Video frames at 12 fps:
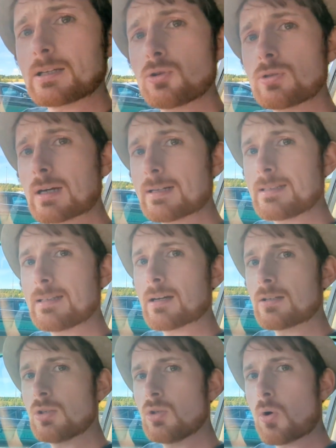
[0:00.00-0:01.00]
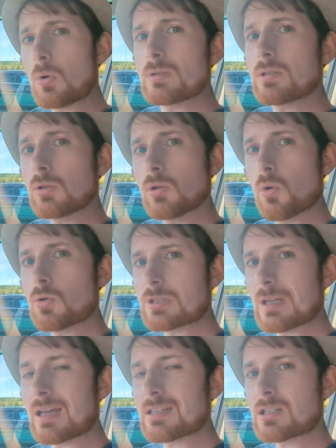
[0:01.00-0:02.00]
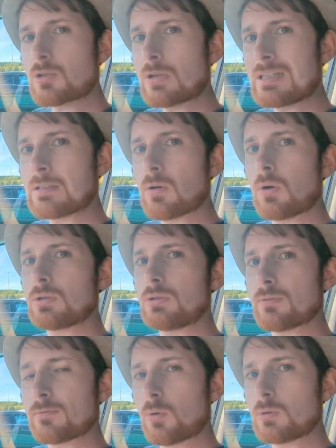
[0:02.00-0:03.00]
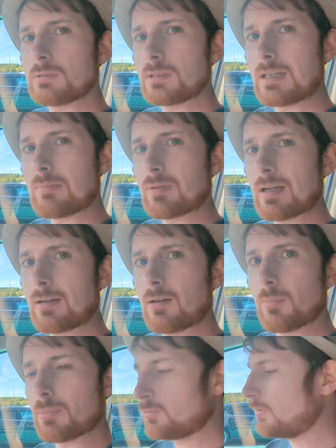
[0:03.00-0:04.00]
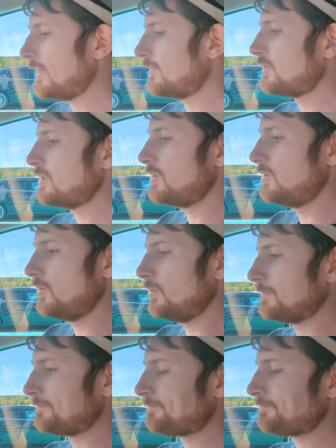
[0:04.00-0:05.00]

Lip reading: a good idea not to close that screen on your phone. Keep that up whatever you do.